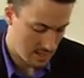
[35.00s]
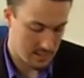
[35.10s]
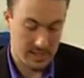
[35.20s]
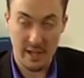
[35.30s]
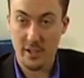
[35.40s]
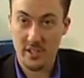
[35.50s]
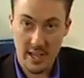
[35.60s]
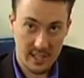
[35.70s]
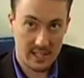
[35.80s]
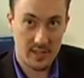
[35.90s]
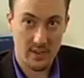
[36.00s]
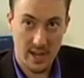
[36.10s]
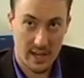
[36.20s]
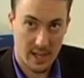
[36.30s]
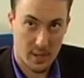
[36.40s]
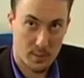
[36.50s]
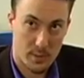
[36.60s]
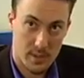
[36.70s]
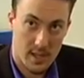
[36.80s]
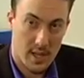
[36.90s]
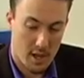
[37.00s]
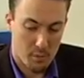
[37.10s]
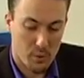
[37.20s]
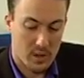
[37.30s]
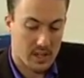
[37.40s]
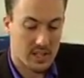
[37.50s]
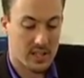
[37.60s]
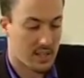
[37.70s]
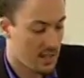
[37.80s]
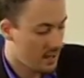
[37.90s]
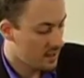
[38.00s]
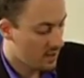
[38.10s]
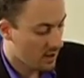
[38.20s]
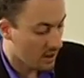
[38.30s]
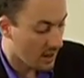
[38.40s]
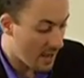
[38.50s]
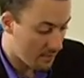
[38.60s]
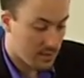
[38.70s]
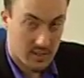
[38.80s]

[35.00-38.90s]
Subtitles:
Take your second DVI cable and plug it in to the left